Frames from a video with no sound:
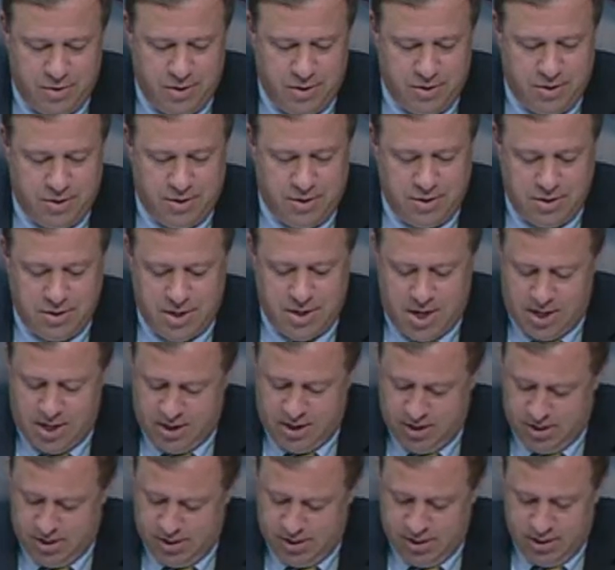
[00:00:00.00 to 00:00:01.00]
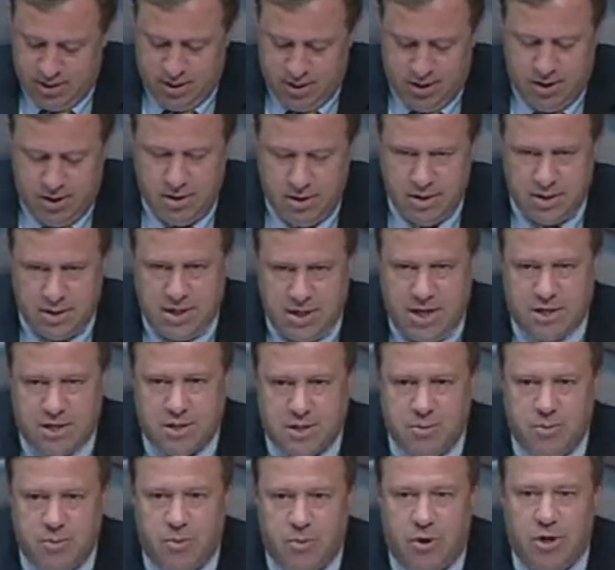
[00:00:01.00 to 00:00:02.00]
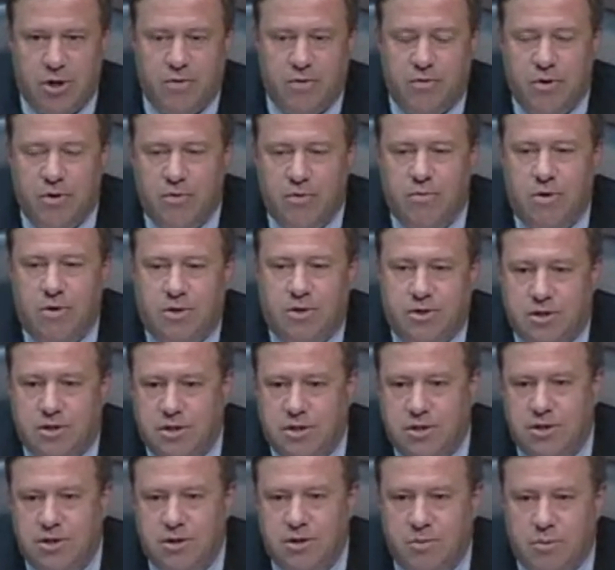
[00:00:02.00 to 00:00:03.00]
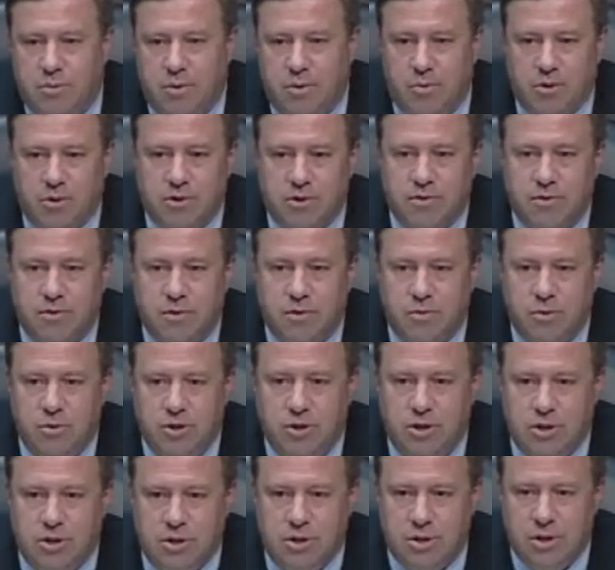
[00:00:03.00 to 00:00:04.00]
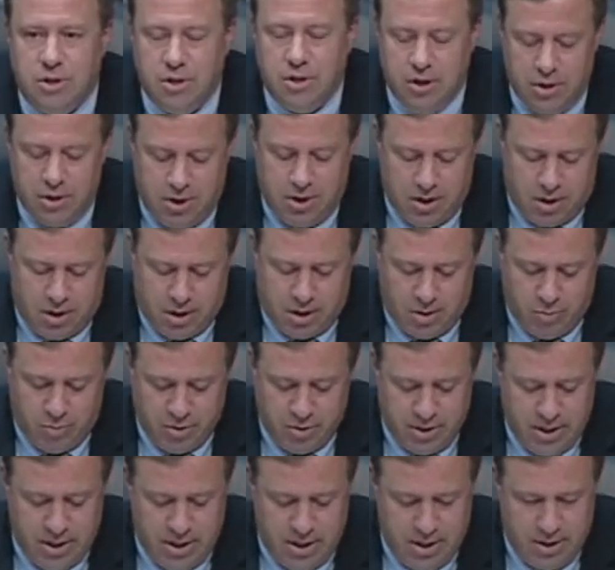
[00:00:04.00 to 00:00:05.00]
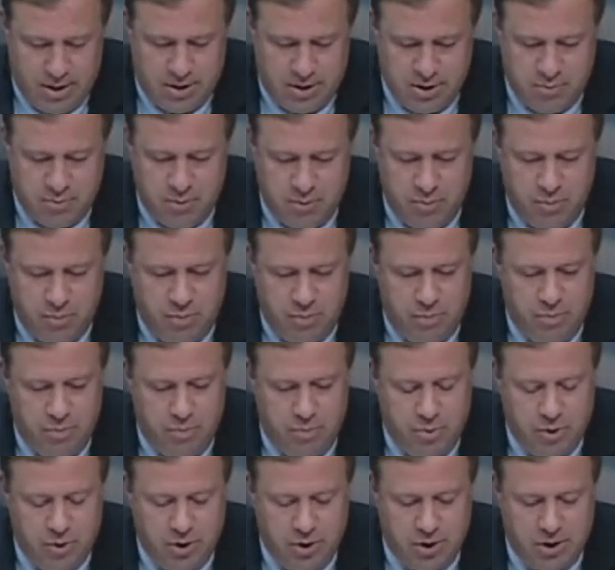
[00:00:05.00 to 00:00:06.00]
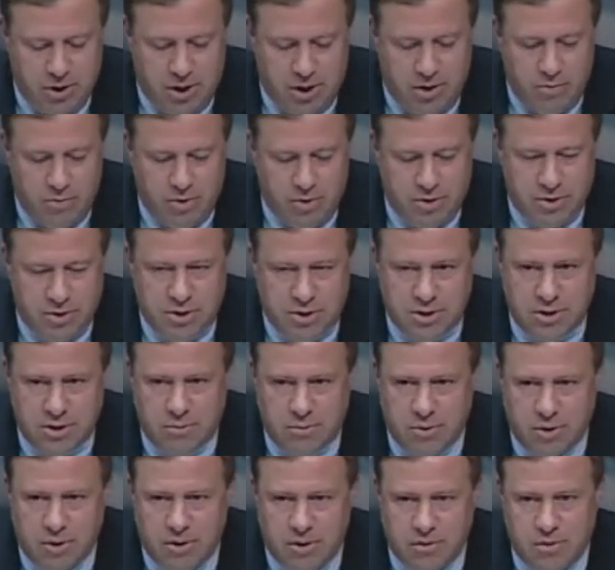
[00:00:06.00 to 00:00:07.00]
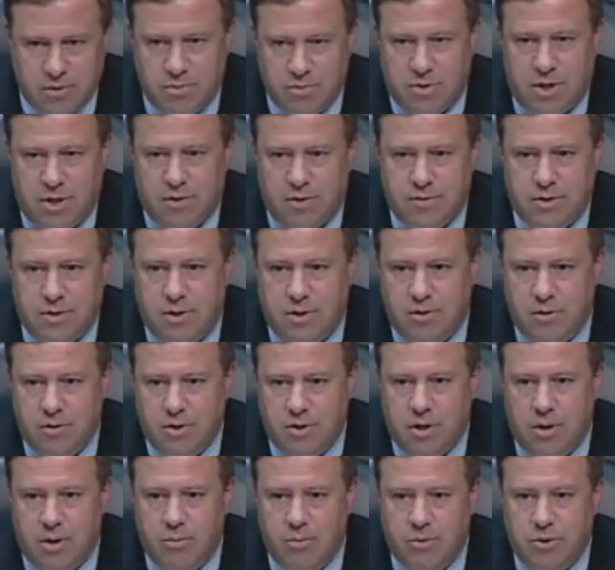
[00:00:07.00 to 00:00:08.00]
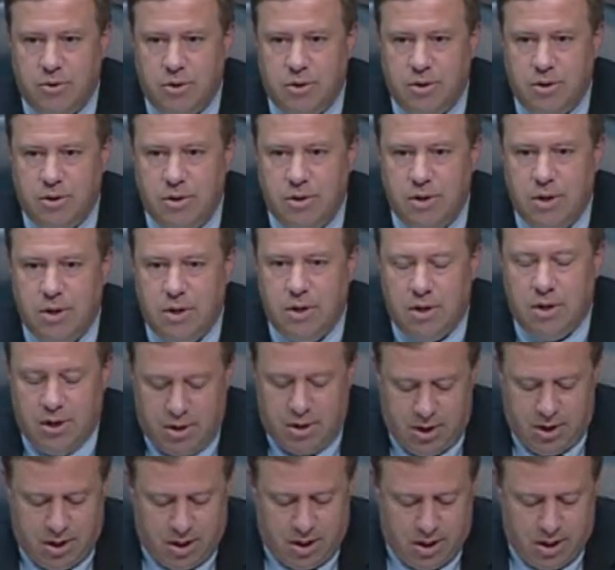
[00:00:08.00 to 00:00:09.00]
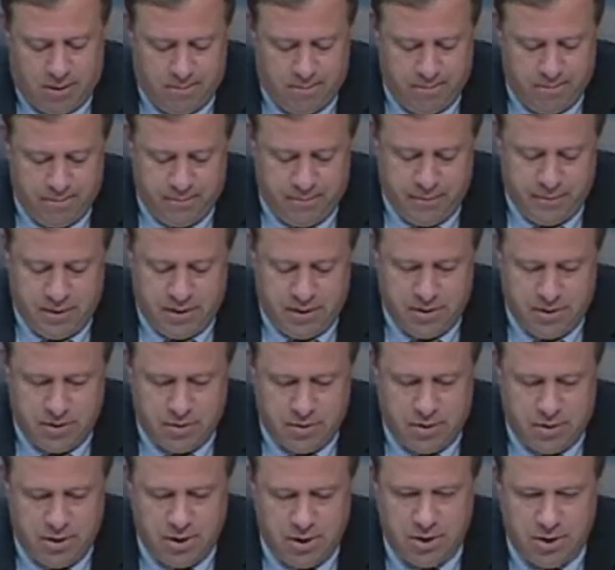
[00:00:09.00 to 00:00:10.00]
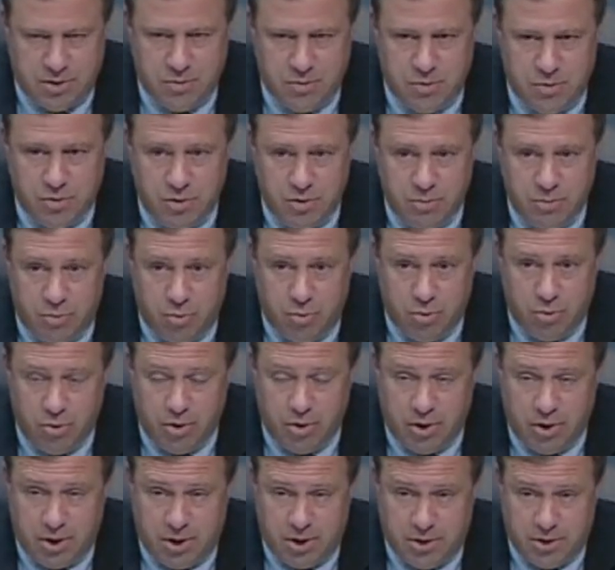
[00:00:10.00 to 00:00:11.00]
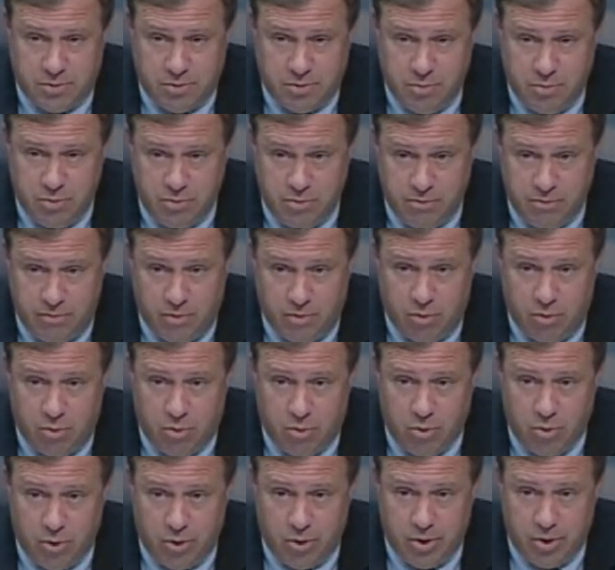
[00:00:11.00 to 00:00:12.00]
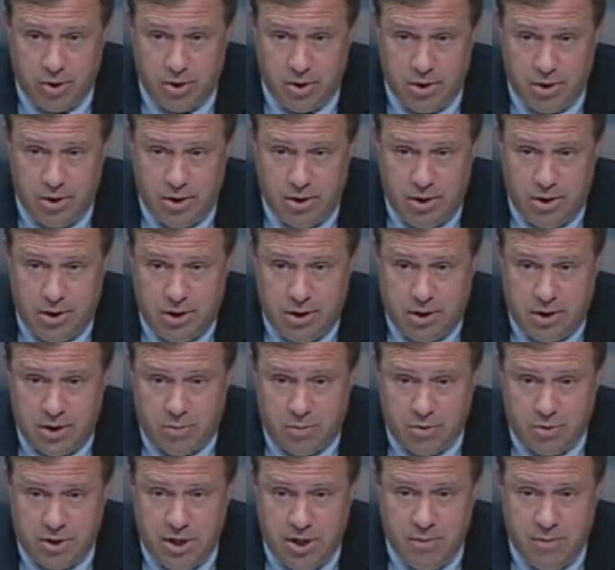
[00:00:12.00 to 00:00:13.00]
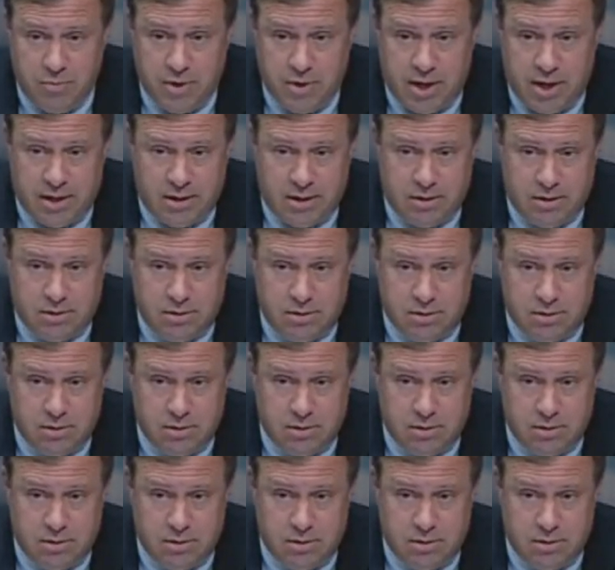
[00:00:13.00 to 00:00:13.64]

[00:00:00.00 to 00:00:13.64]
this is that this has to be part of an overall system that works for the region. Um, we can't just be building a light rail system that goes from Town Center to Cumberland. Um, and so I think it's really important that as we move forward that we keep that